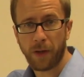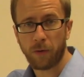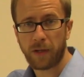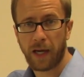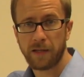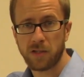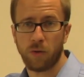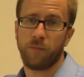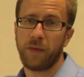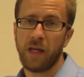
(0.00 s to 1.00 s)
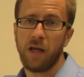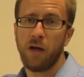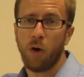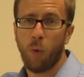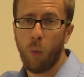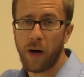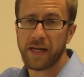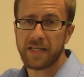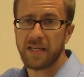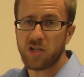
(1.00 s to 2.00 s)
Okay, so what
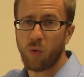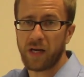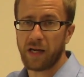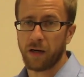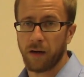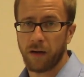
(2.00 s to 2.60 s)
is this one here?